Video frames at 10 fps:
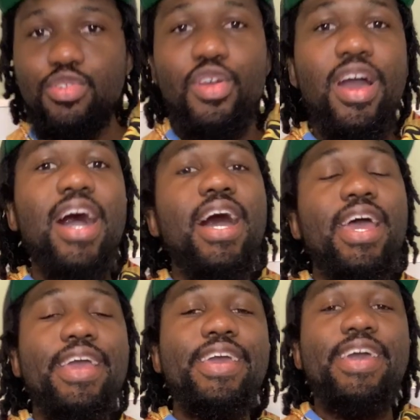Your
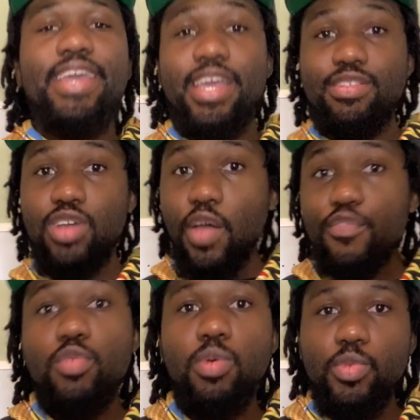eye gets
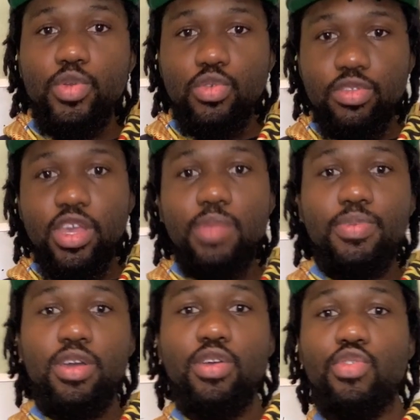comfortable when you see it
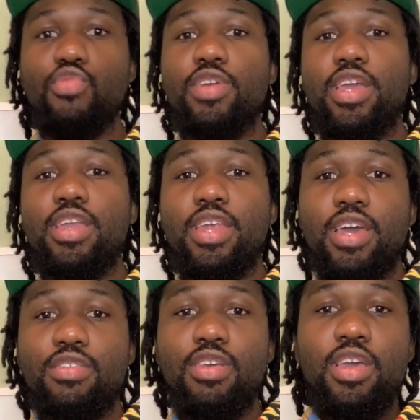because you
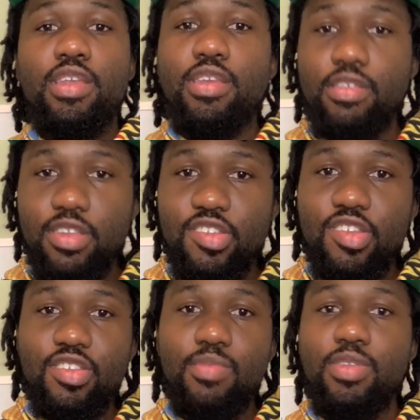recognize there's
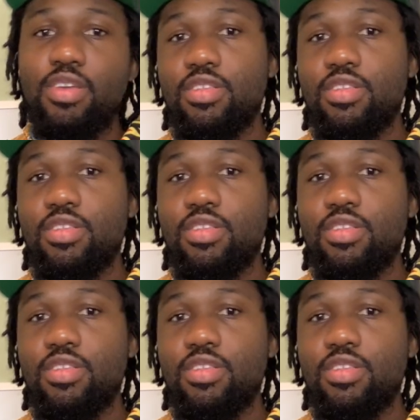Nchinchim,